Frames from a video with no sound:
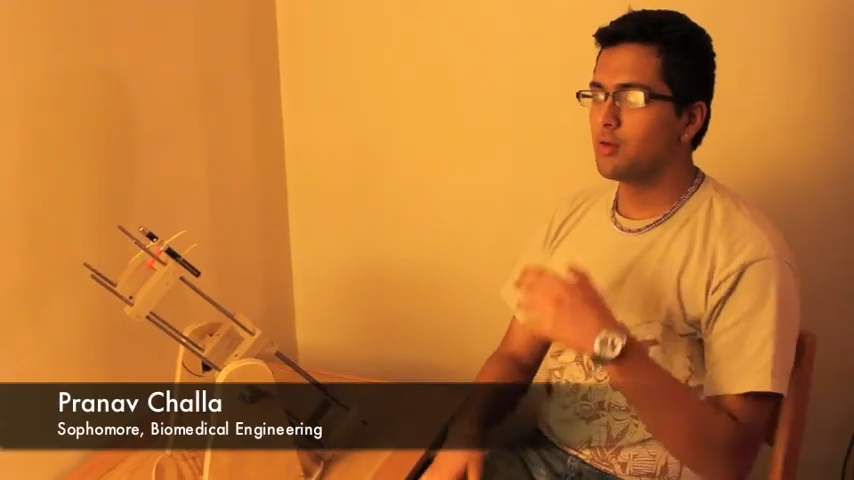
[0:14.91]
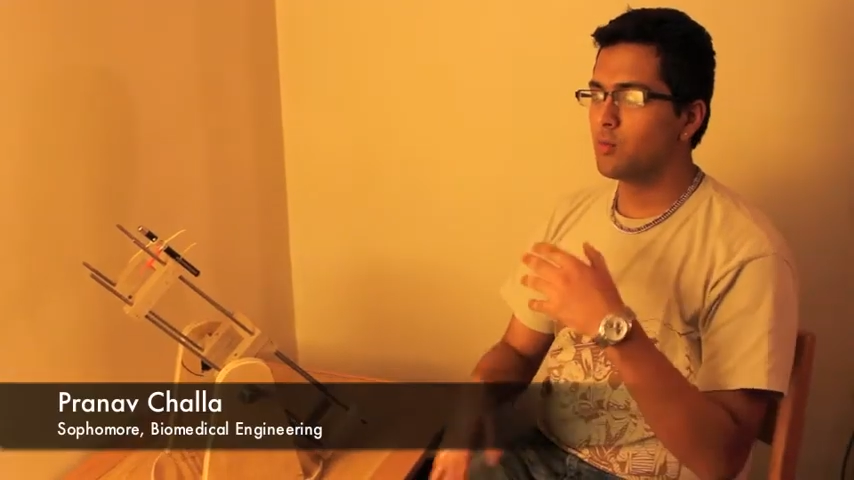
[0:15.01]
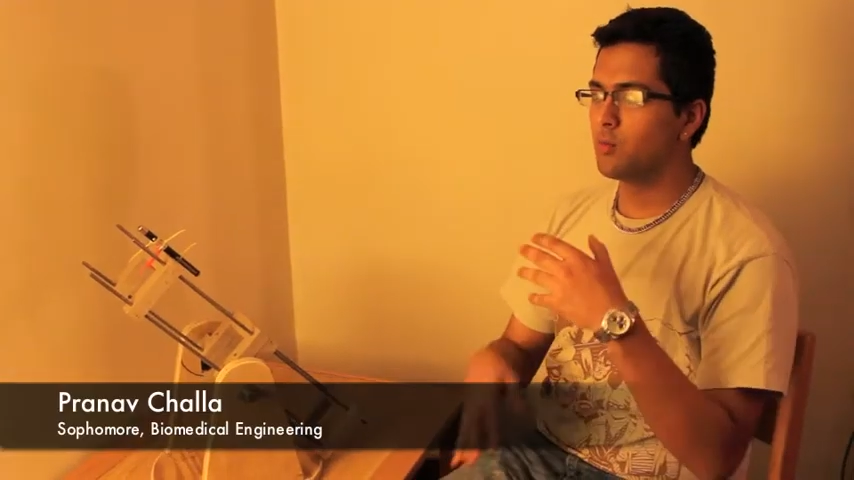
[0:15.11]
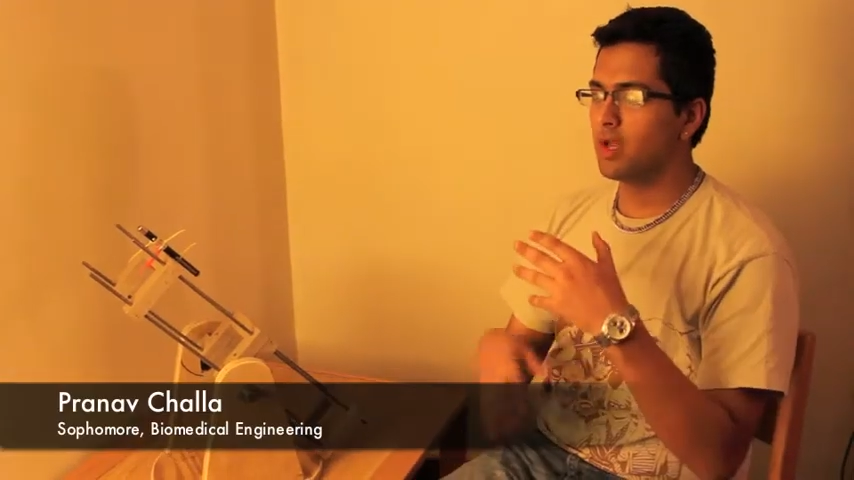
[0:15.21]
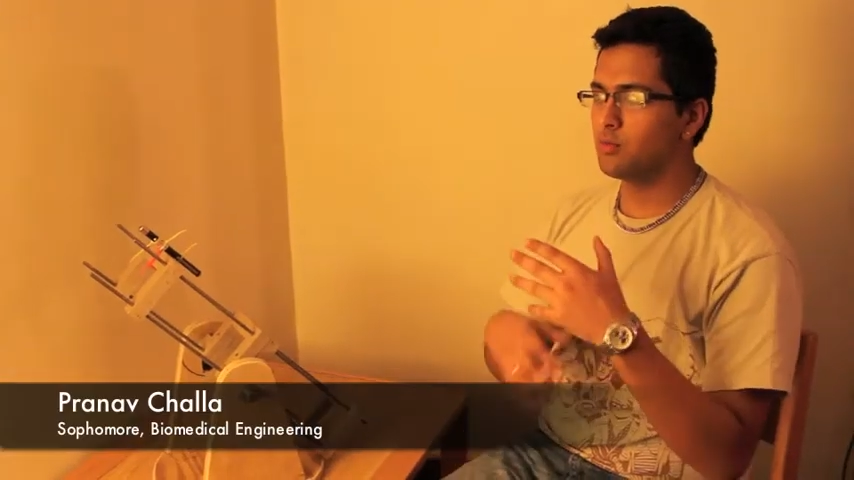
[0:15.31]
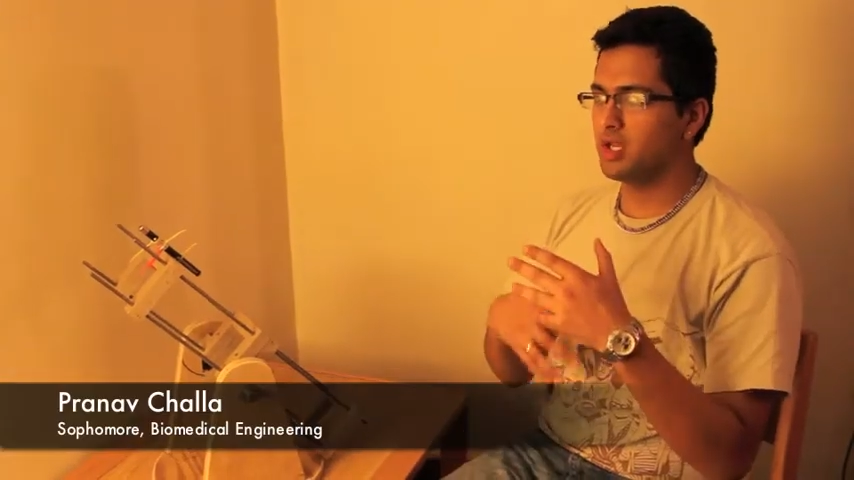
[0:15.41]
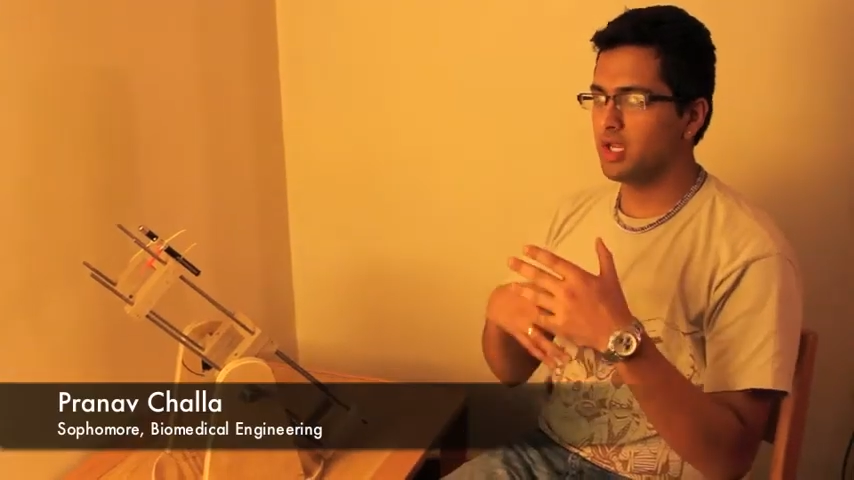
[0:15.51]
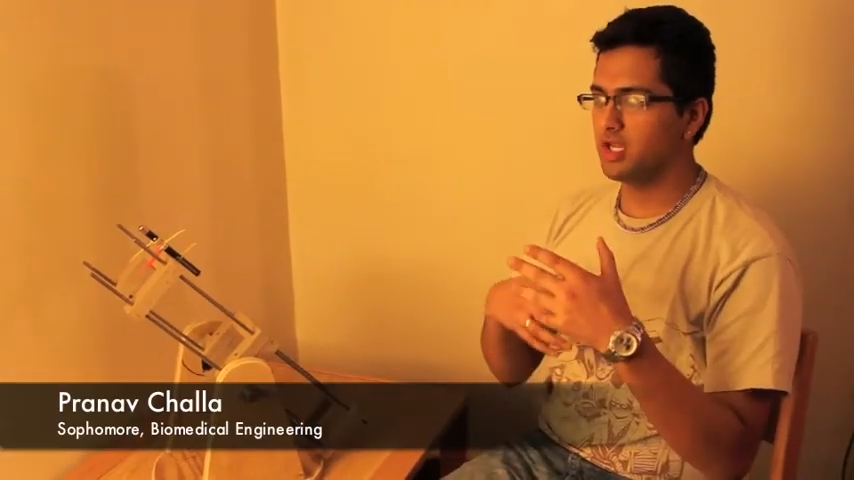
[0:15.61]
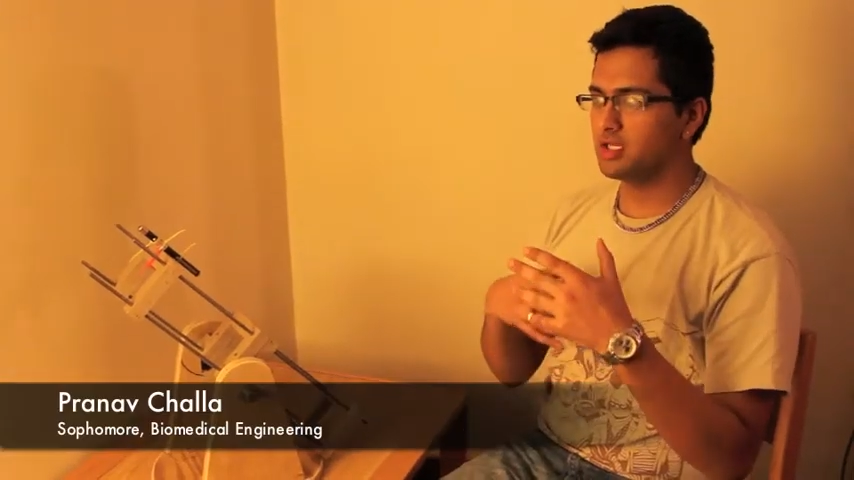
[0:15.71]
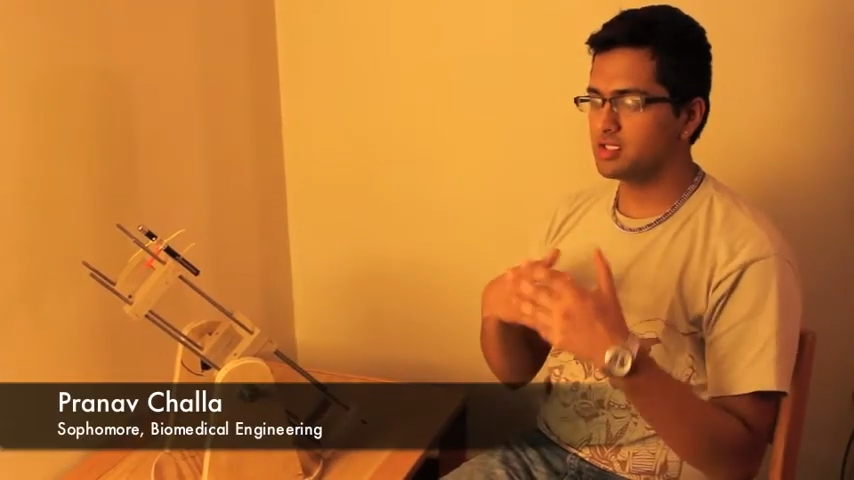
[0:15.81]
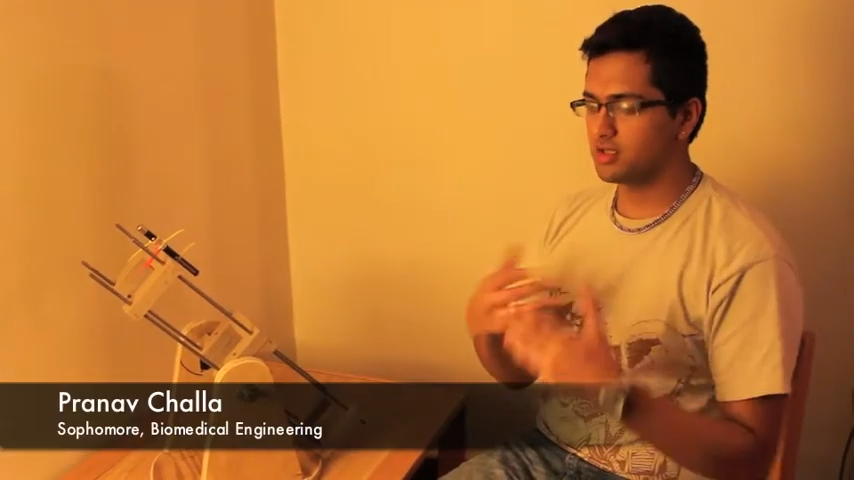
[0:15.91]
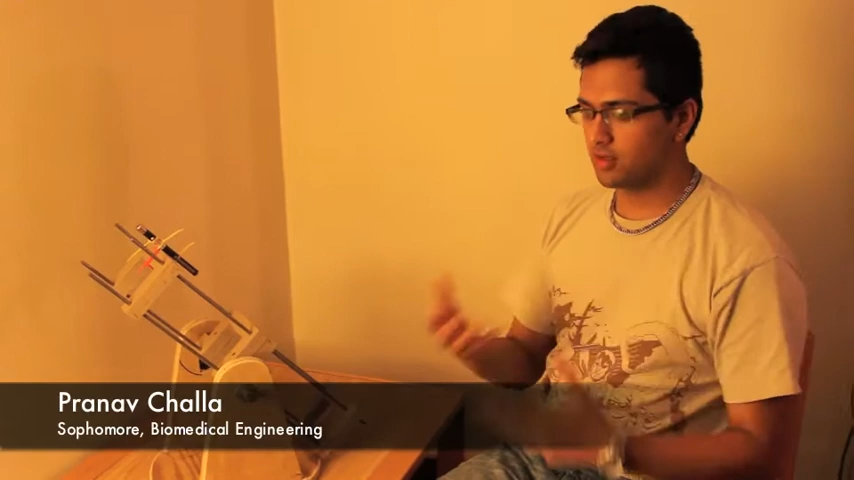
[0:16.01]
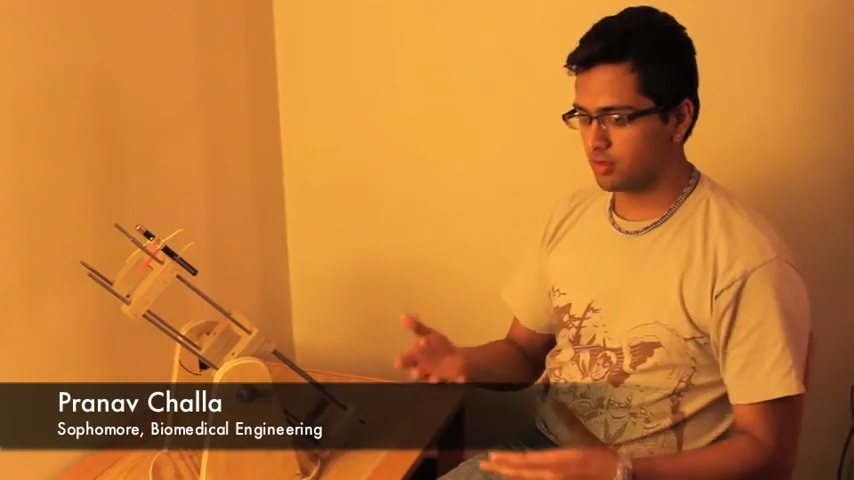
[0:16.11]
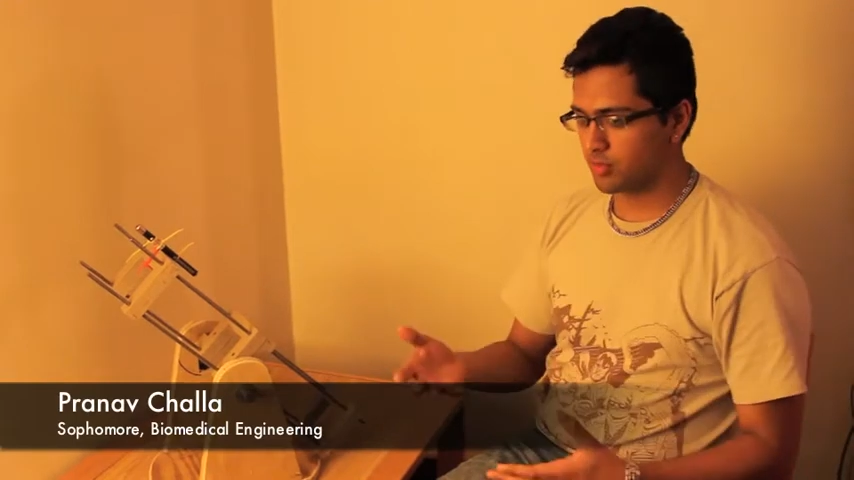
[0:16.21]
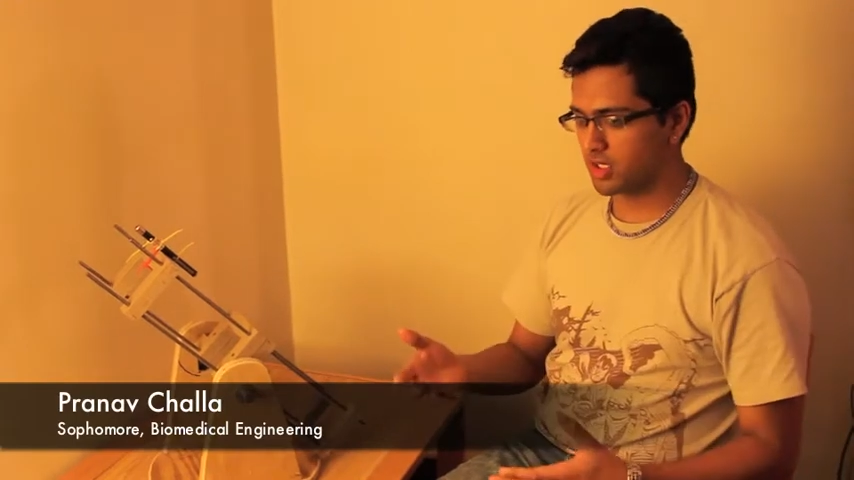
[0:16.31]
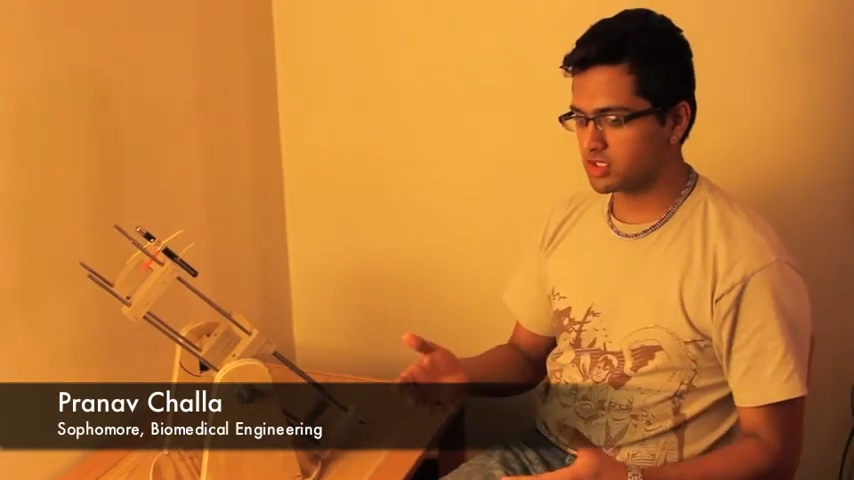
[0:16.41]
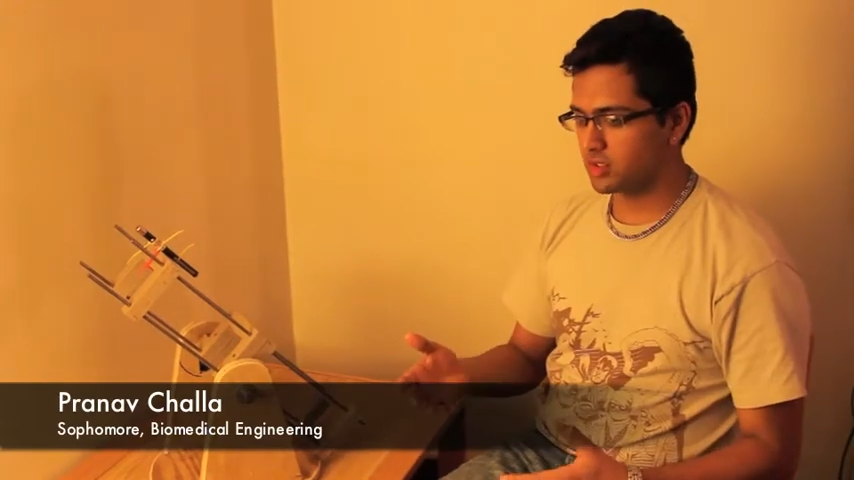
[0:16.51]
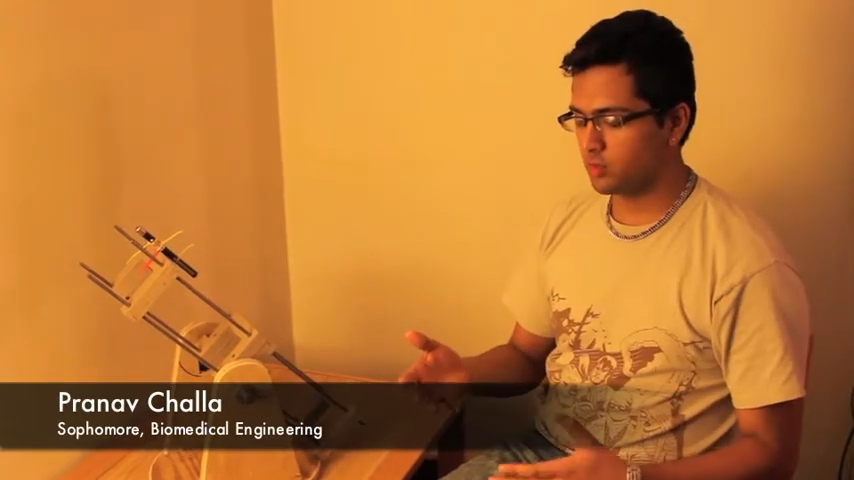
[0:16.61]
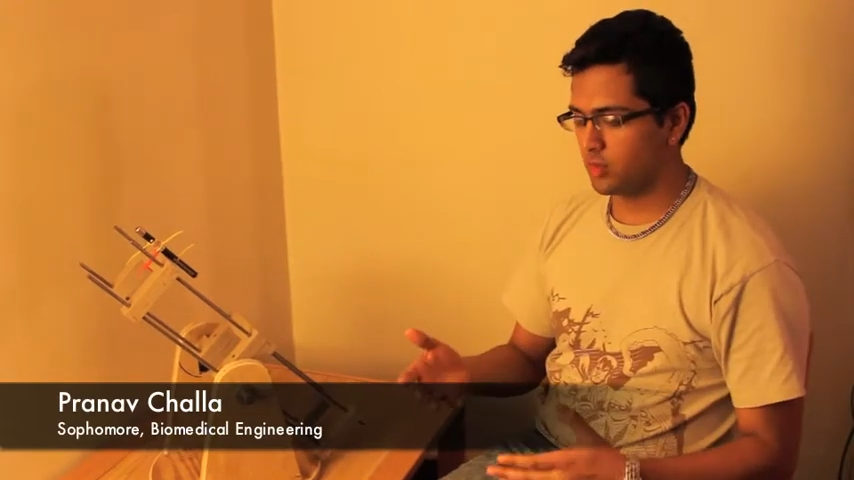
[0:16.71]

When we started the project,